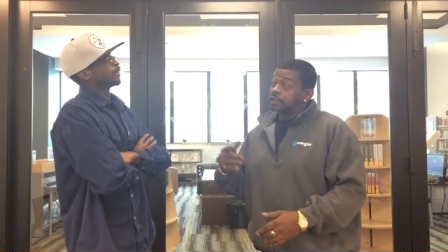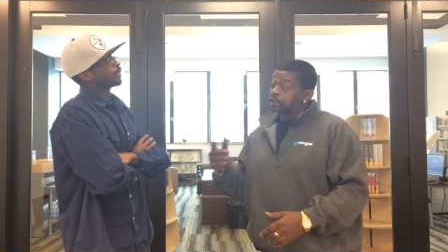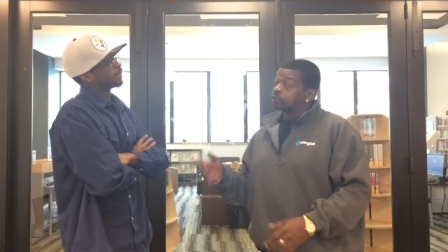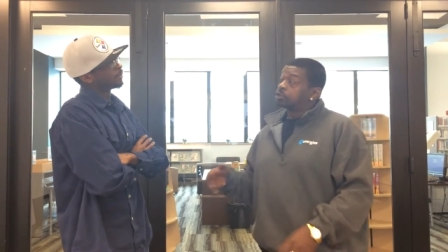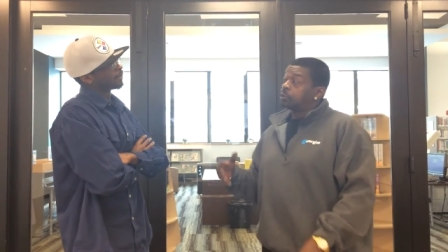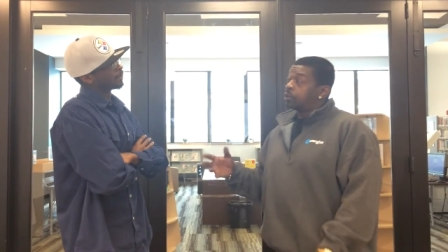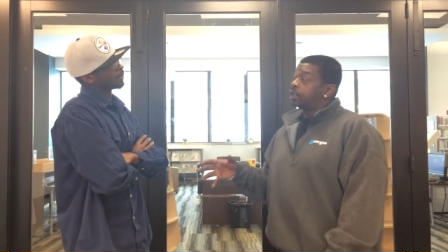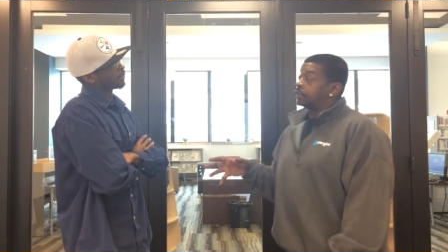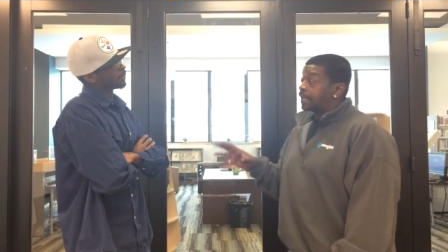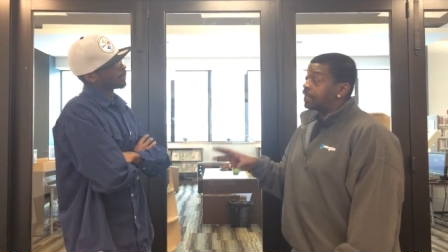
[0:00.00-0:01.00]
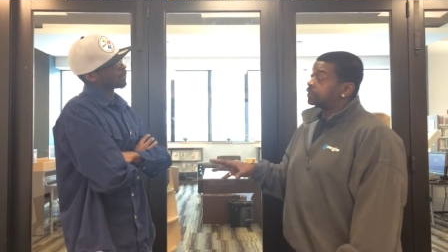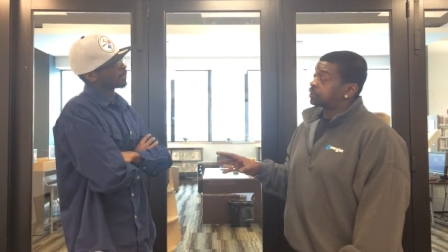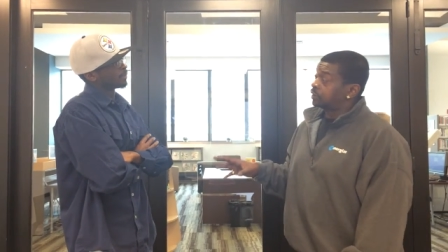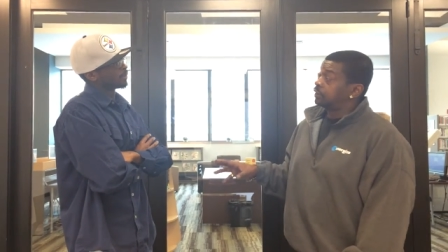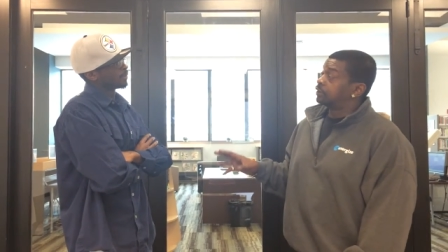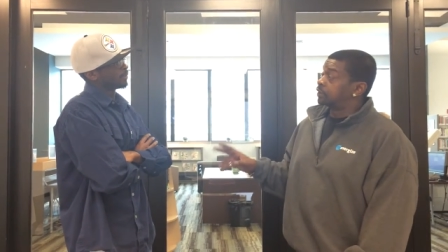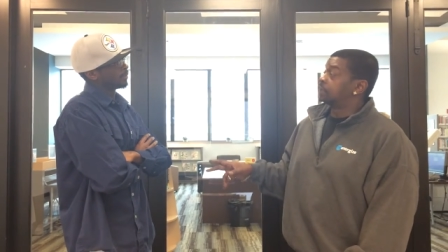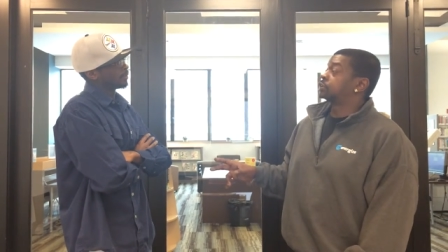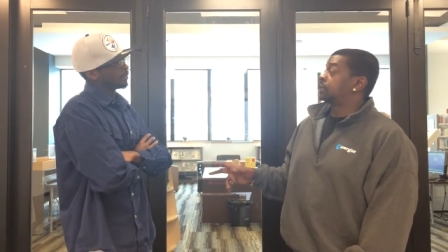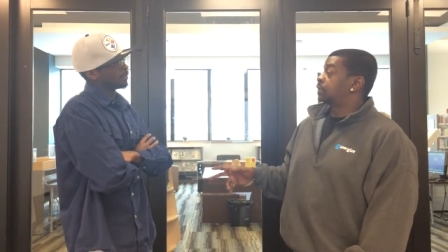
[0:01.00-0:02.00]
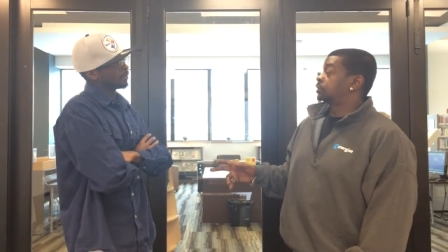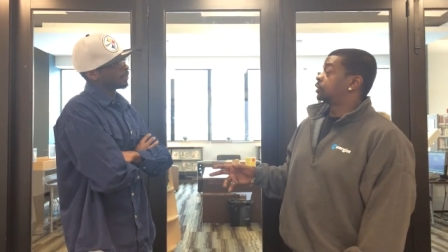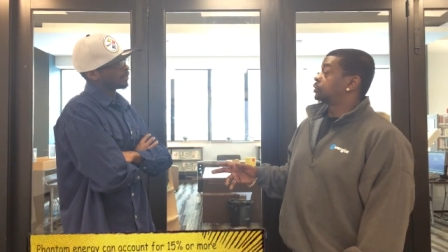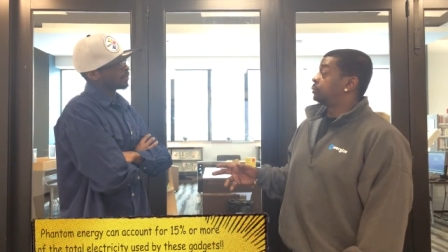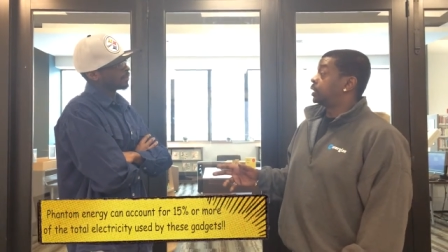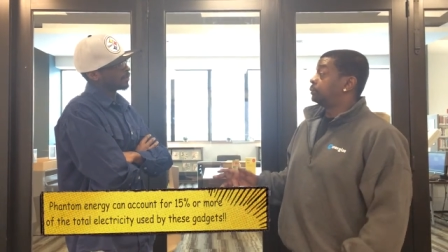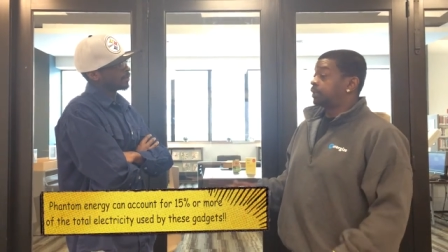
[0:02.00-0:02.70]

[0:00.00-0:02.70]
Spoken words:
And there's a way that actually does cost us money,